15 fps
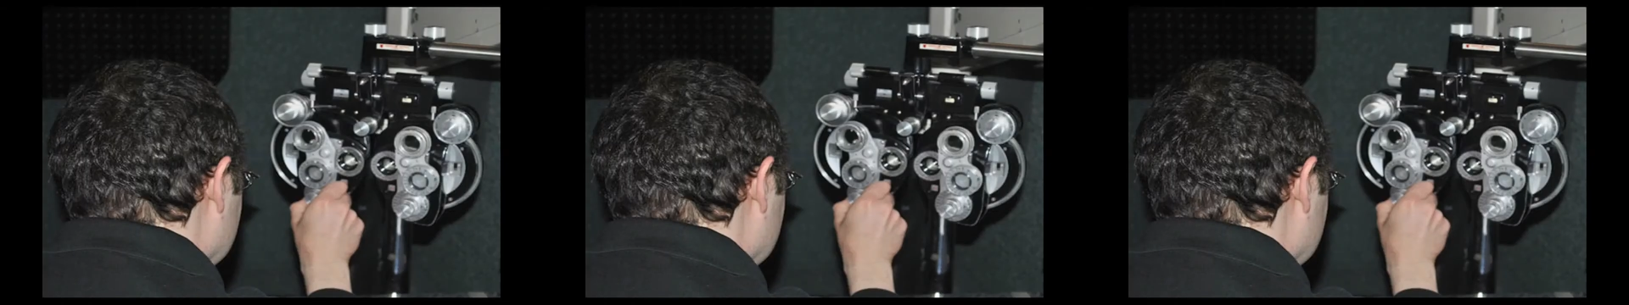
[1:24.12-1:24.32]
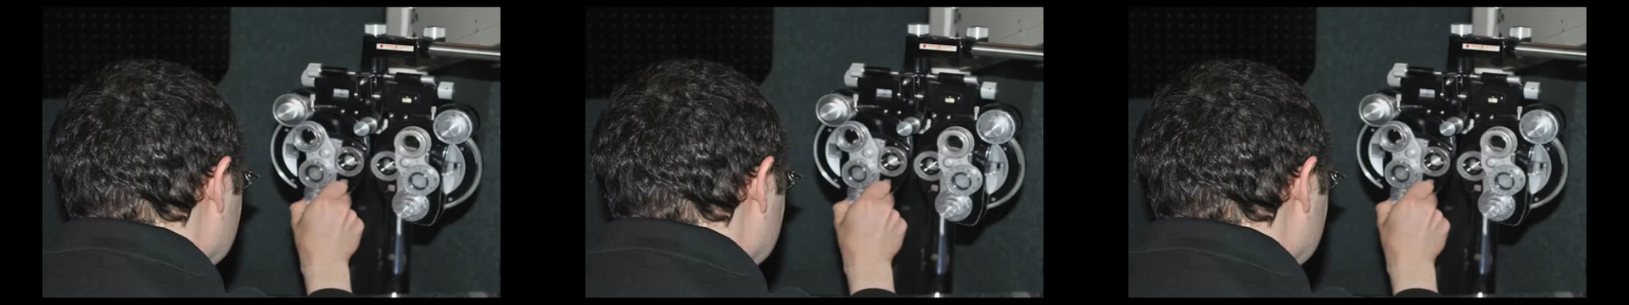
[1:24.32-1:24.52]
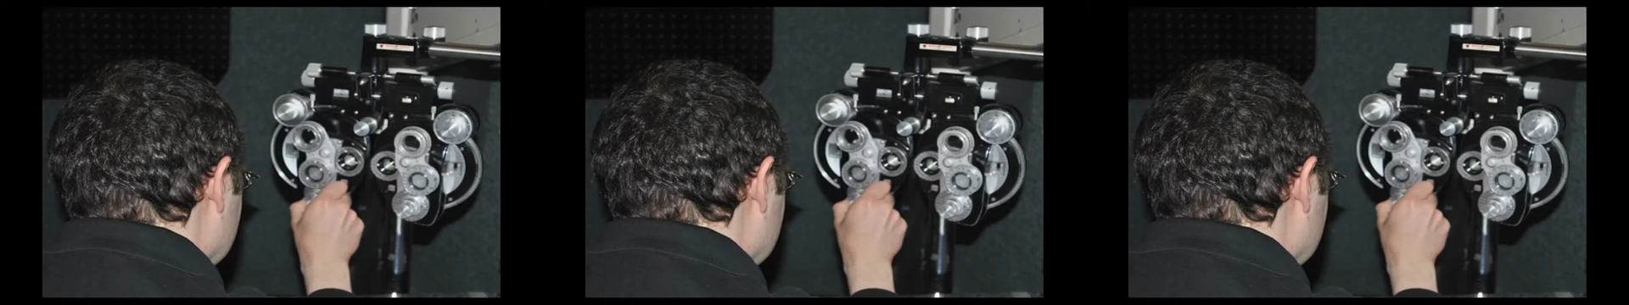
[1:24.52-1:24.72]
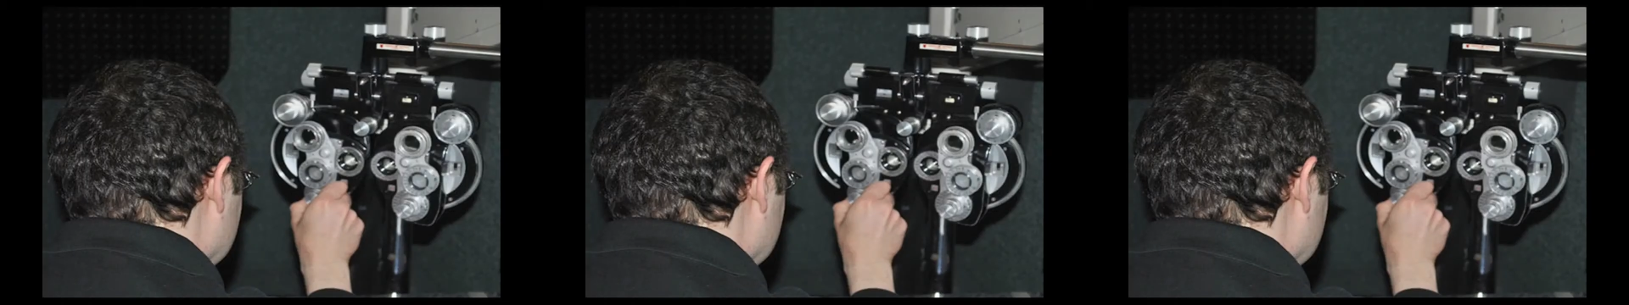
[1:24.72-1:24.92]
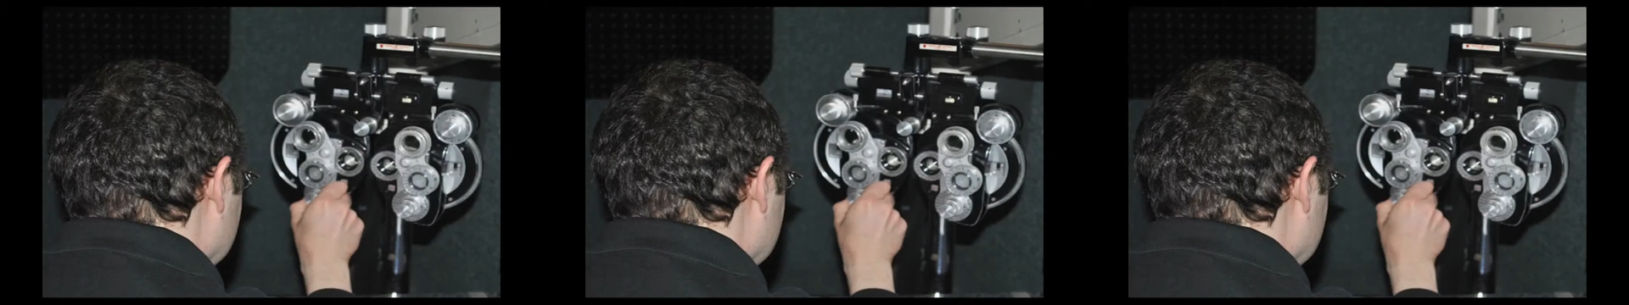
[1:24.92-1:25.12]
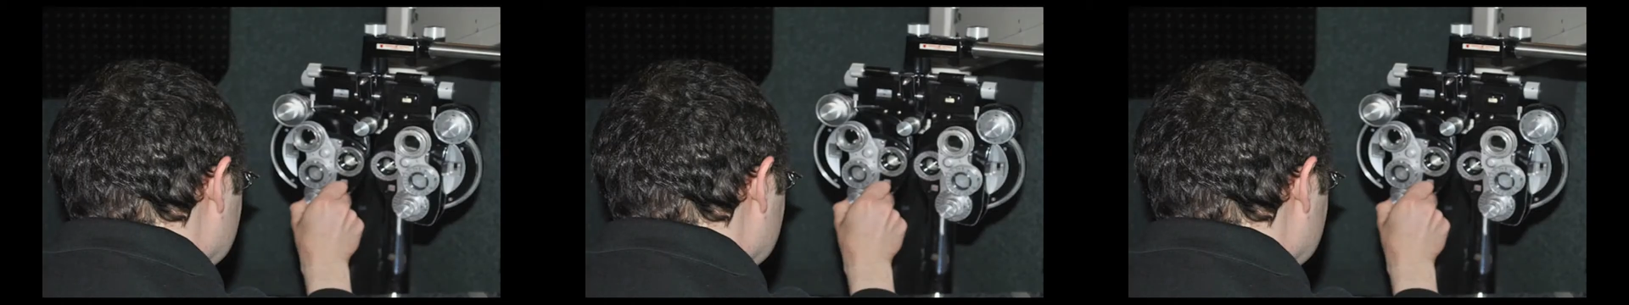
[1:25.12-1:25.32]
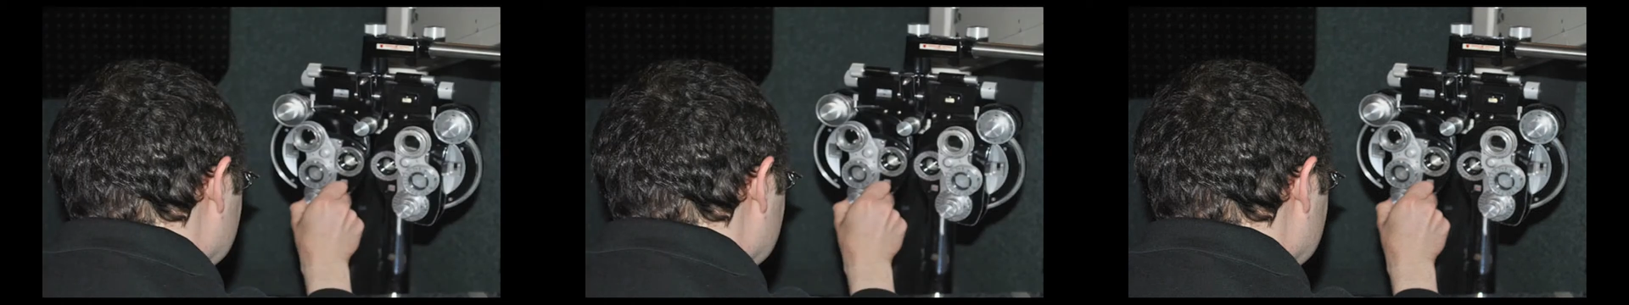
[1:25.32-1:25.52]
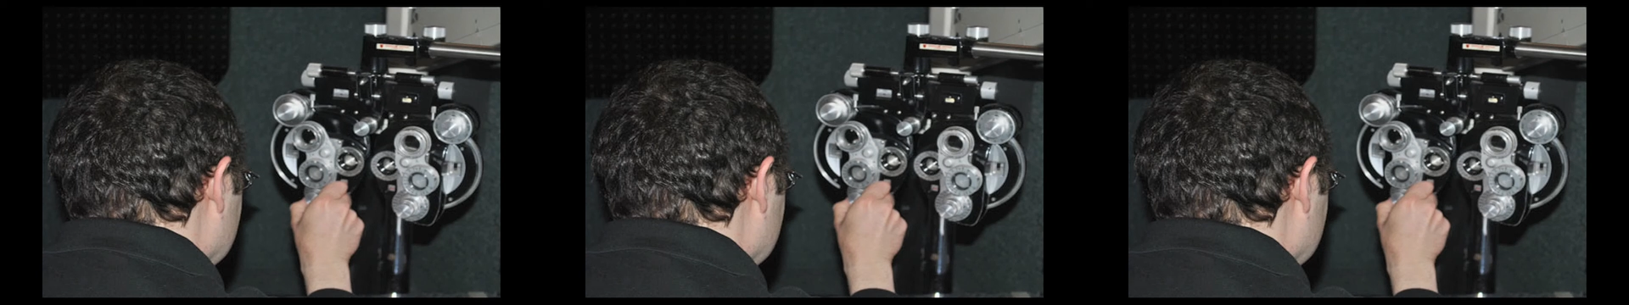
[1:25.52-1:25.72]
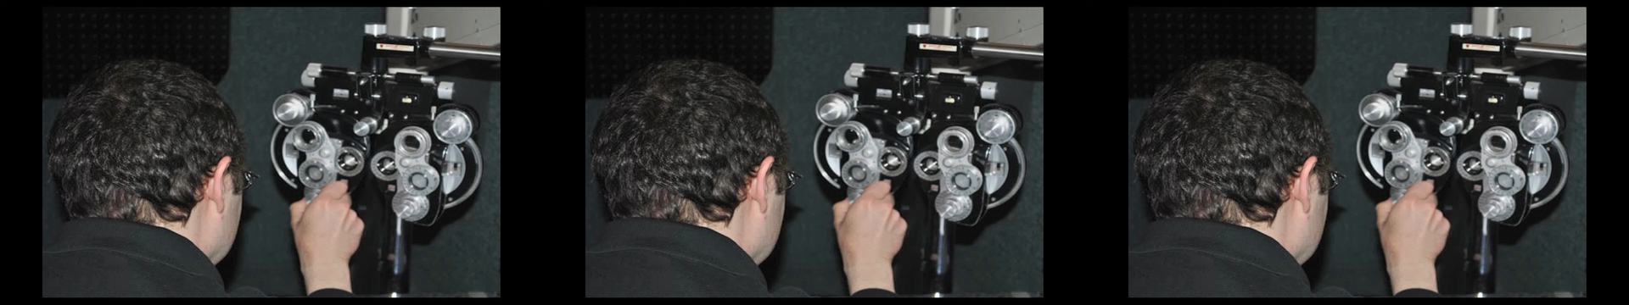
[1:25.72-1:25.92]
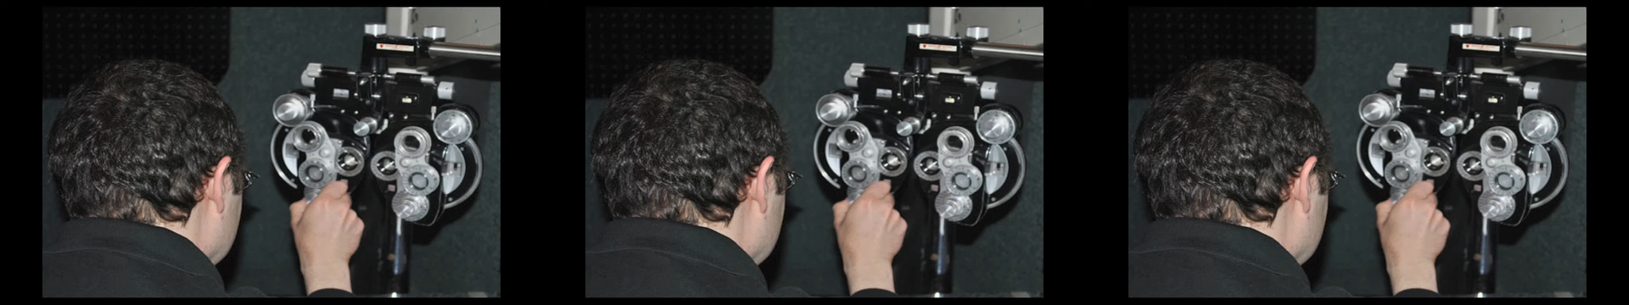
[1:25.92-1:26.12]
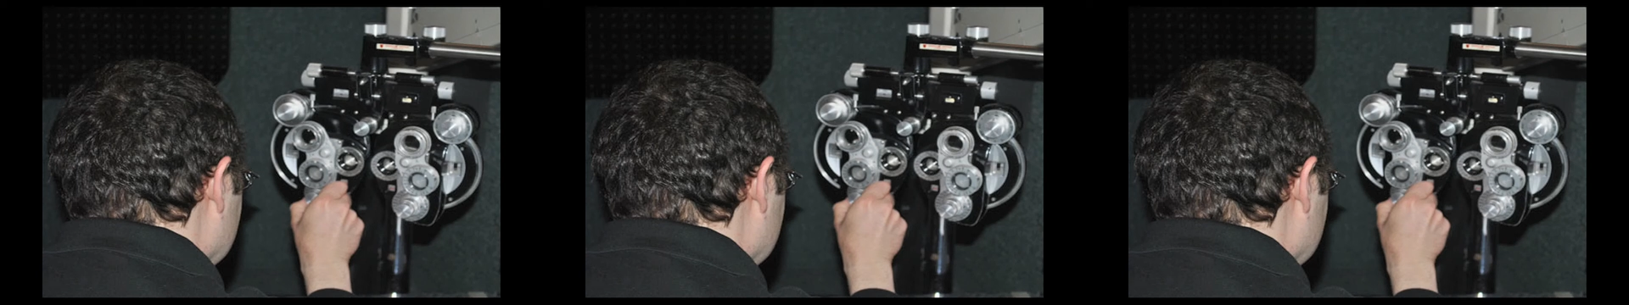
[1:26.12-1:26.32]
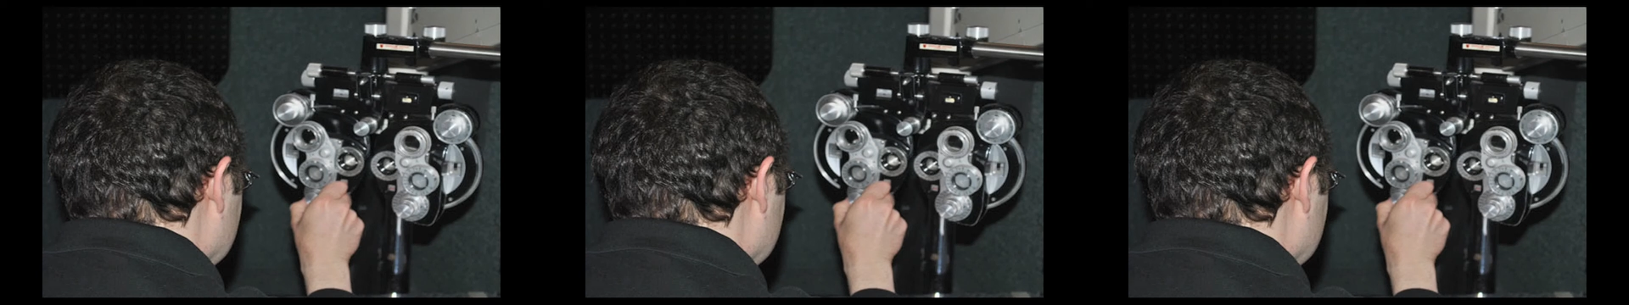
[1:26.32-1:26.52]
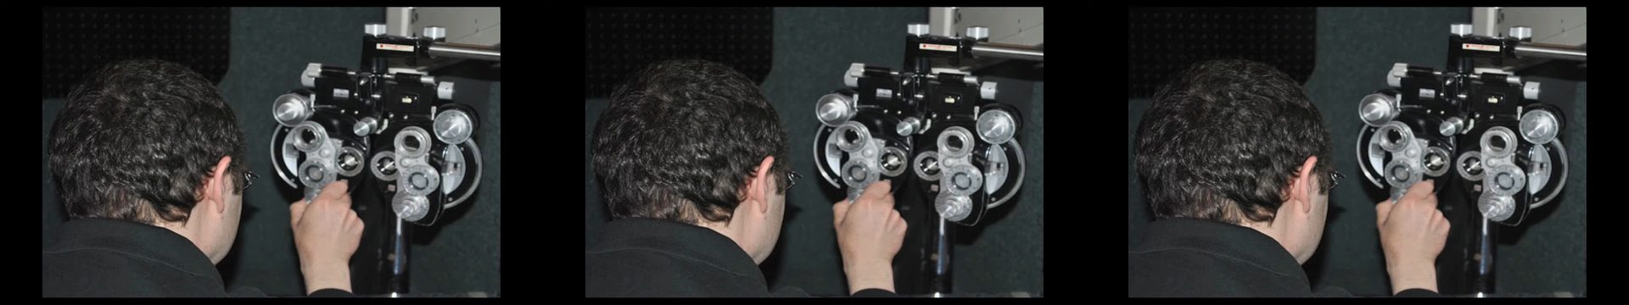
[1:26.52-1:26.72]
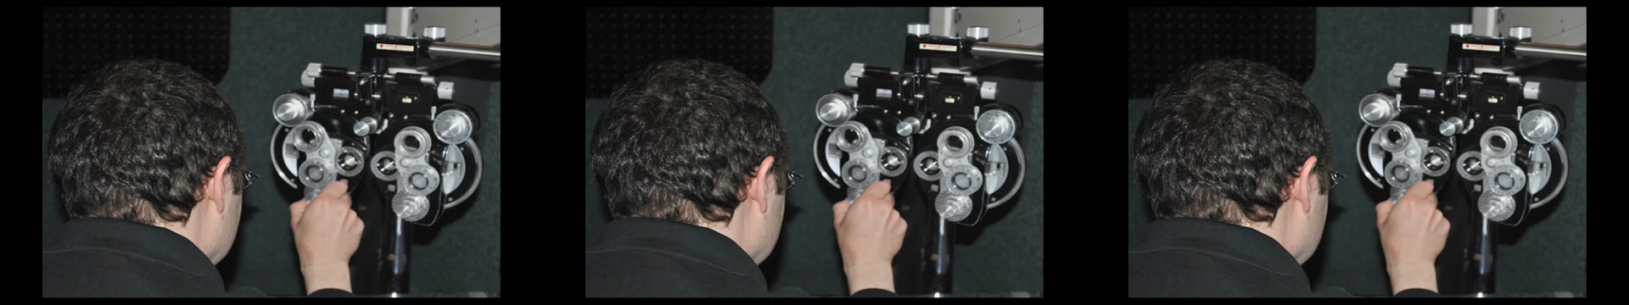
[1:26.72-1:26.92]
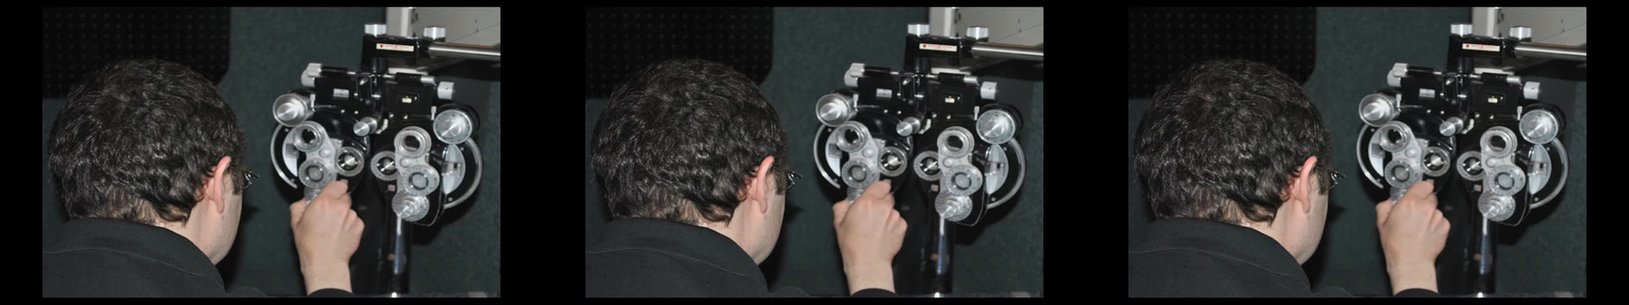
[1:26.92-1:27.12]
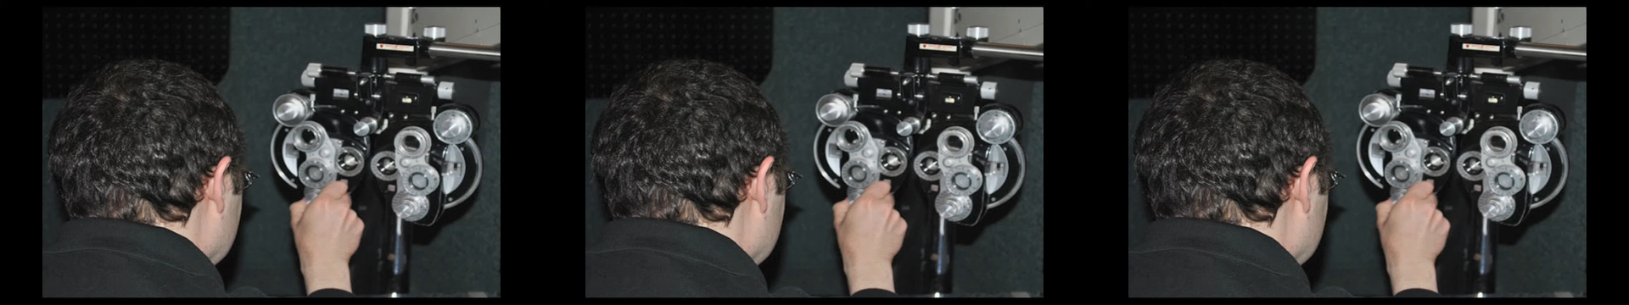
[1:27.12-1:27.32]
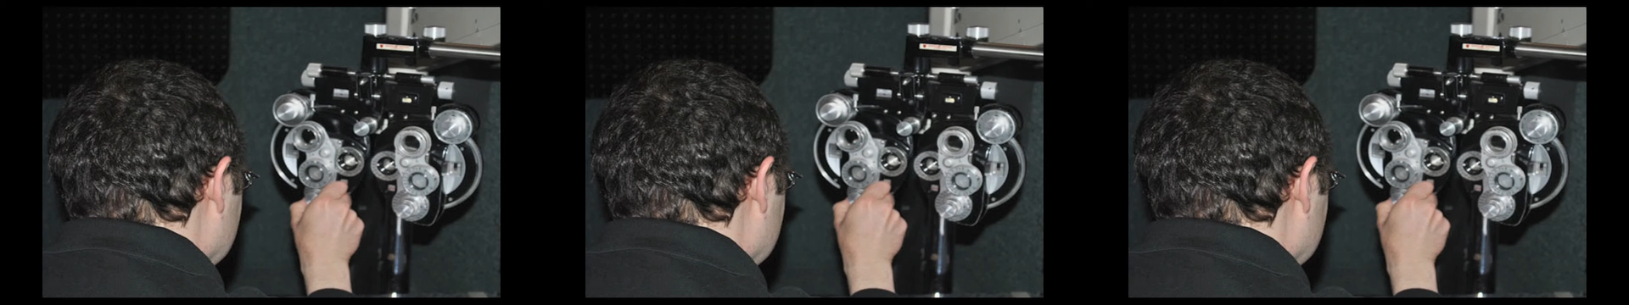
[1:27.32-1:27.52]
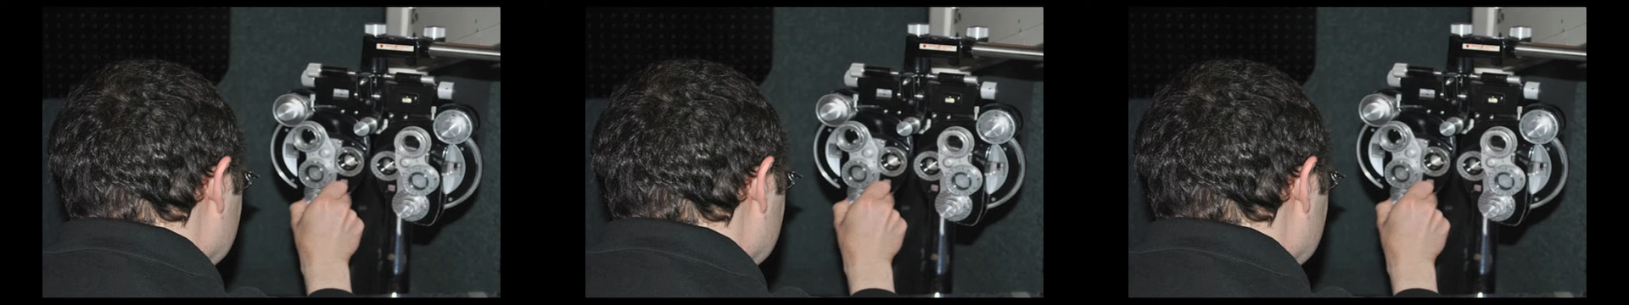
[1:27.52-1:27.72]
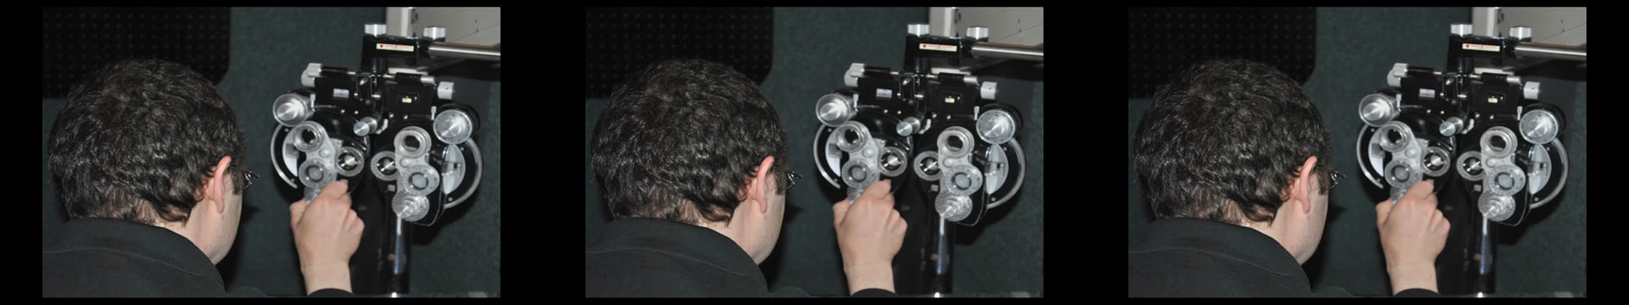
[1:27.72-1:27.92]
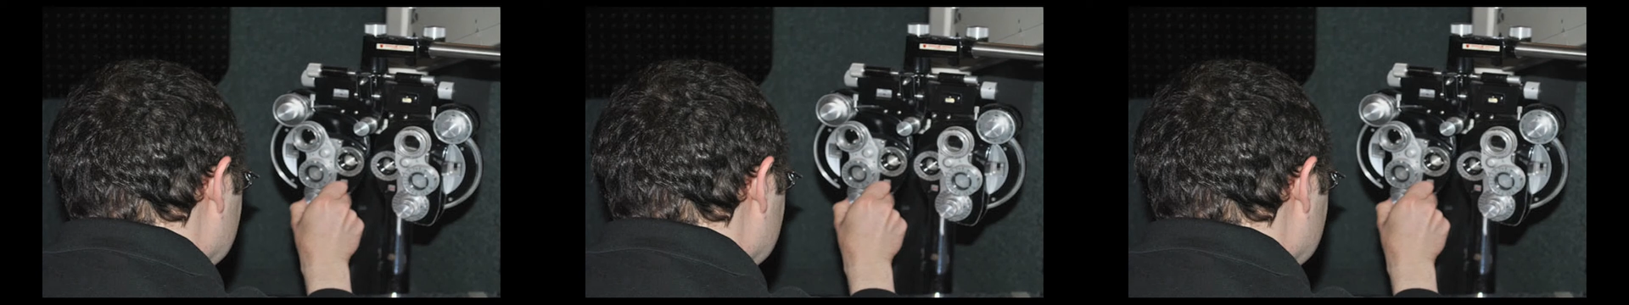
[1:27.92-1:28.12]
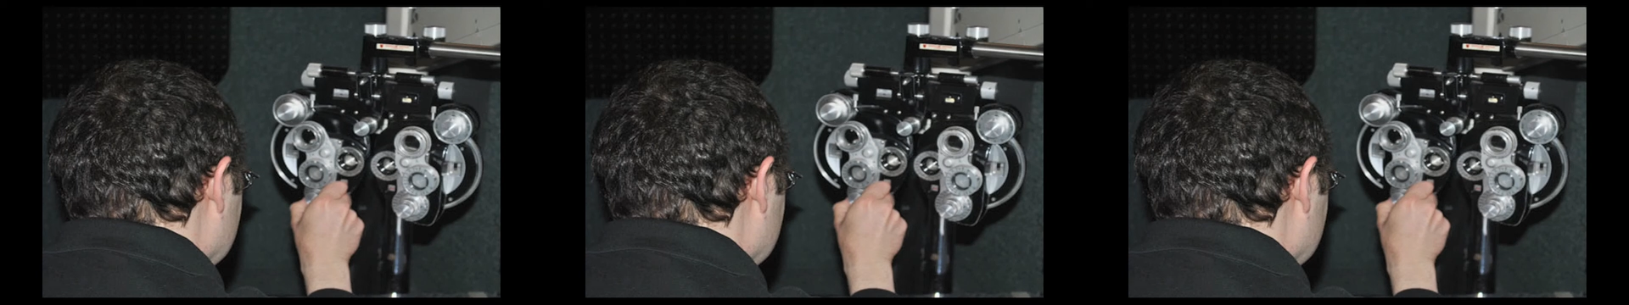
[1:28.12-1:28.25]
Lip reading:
[unreadable: no face in view]